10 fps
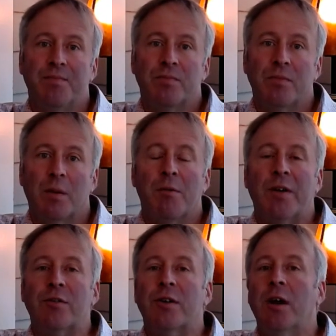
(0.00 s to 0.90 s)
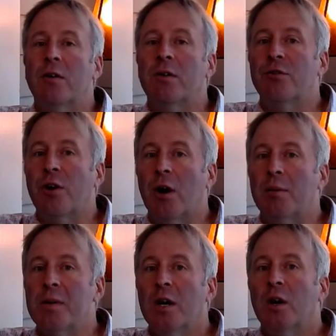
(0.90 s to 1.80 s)
Professor Carolyn Sharp
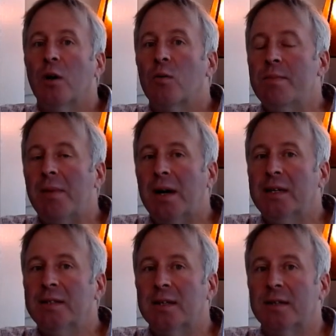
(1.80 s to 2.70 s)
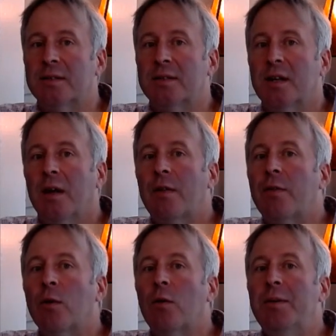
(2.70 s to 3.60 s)
reminds us that
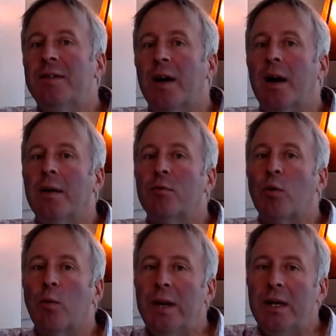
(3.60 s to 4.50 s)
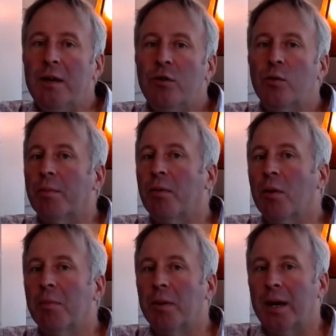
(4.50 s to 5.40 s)
there will be times where we need to
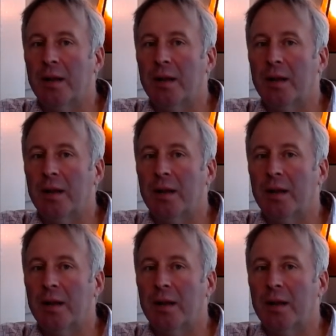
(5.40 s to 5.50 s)
appropriate the